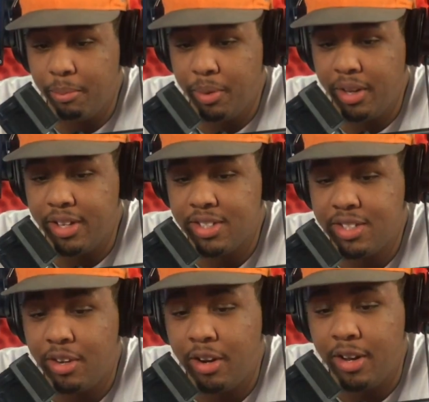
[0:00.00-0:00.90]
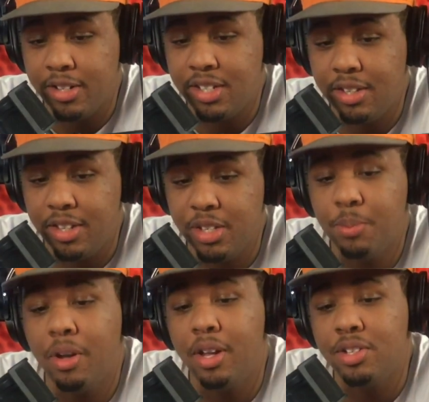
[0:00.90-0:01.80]
But as far as this
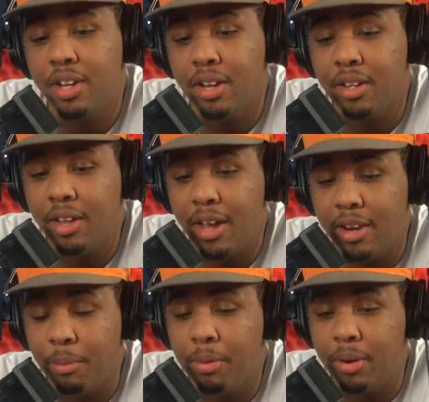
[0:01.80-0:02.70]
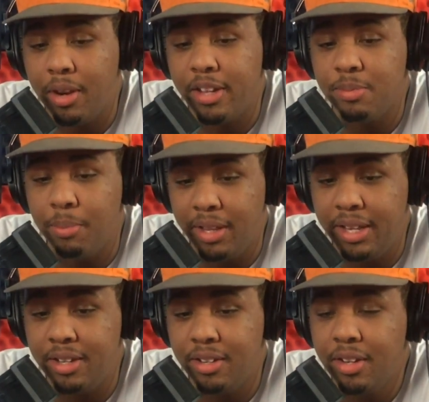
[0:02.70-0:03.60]
project, it had a pretty nice
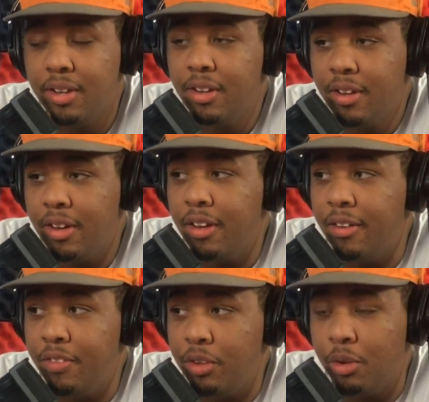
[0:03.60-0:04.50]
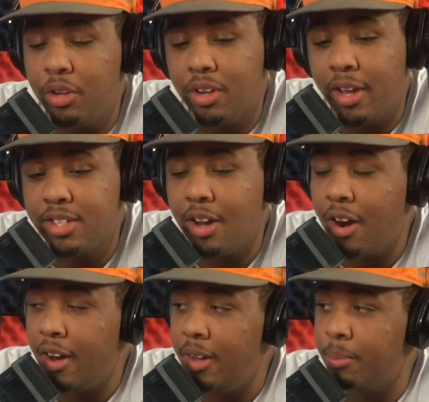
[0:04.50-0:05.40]
blend of, you know, your nice
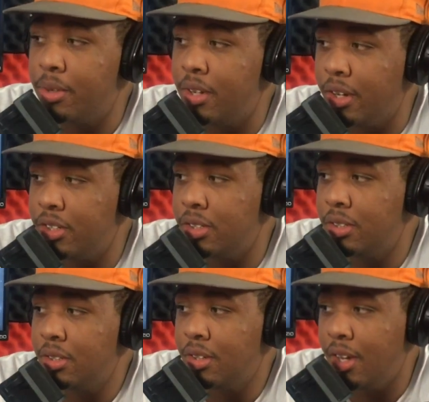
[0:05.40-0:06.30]
hard hitting production.